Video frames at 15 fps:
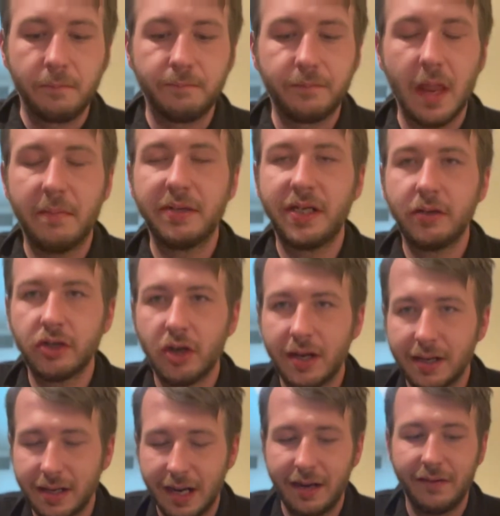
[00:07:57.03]
I'm still trying to
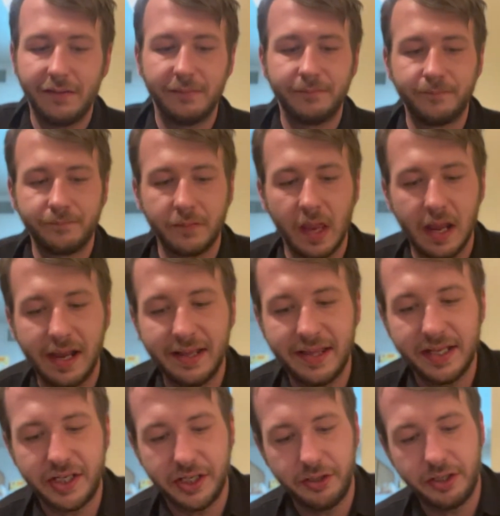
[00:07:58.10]
kind of get
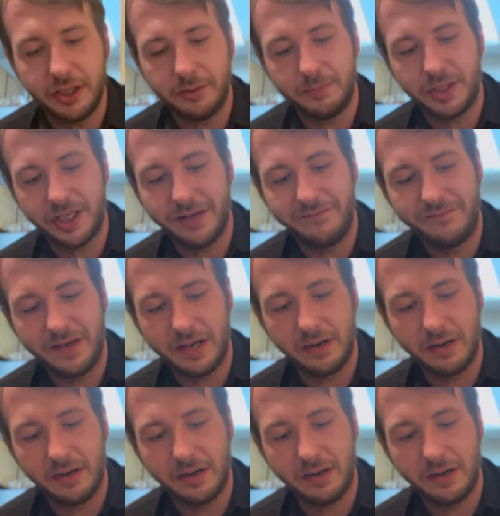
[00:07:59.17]
this YouTube shit figured